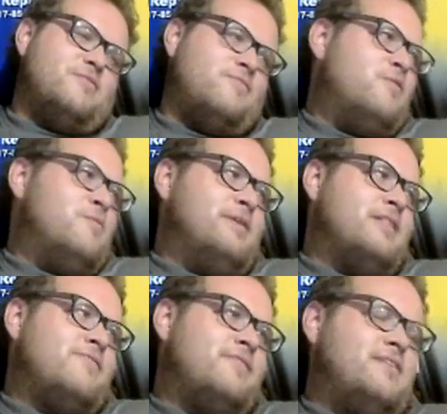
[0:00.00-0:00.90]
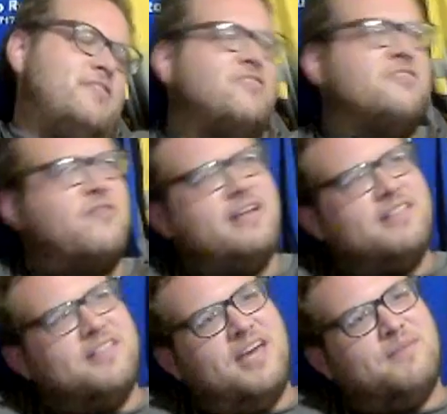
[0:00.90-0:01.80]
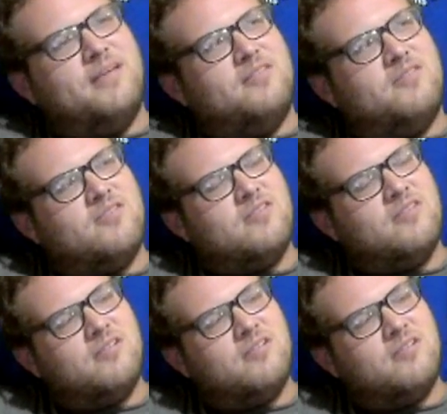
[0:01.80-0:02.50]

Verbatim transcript: the four misfits, three demons.